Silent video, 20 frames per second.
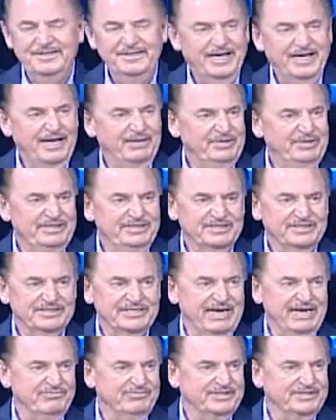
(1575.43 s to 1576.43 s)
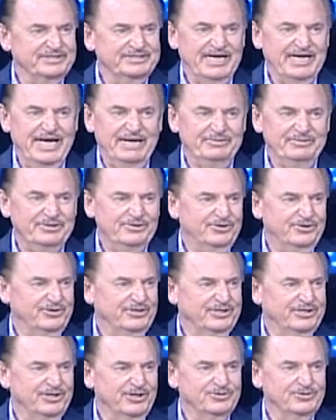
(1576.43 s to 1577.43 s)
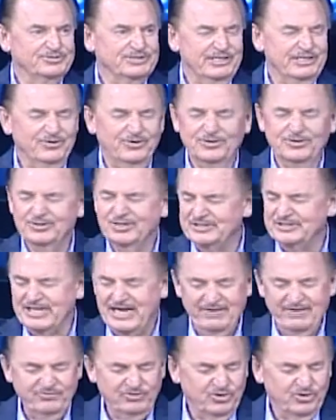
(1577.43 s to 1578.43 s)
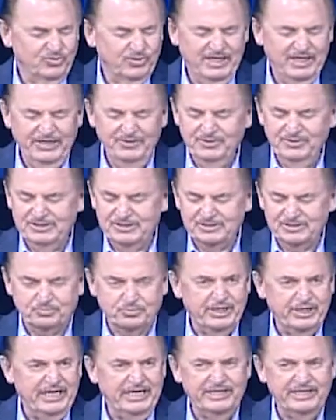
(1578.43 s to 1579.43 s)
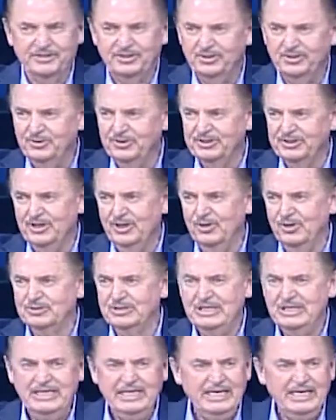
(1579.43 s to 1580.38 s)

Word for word: I mean, just having a time in the Holy Ghost. Said, Lord, just have your way. We just praying in the Holy Ghost.